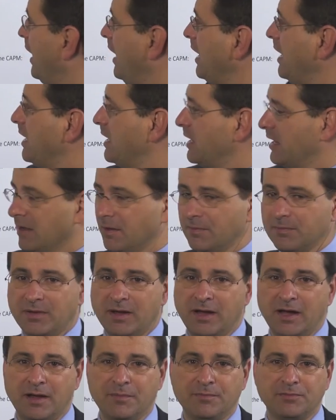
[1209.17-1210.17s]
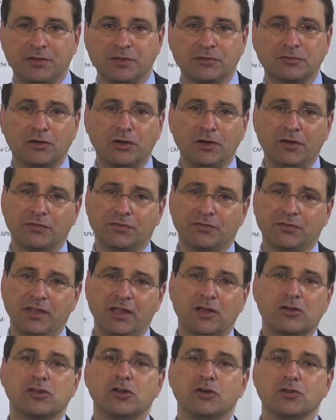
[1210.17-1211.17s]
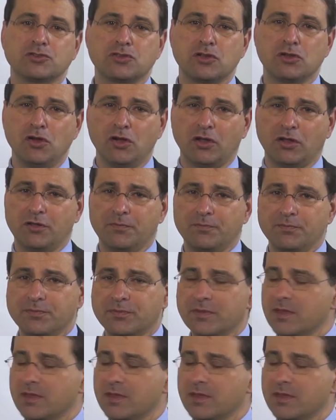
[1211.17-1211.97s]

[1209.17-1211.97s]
A, deserves a closer look,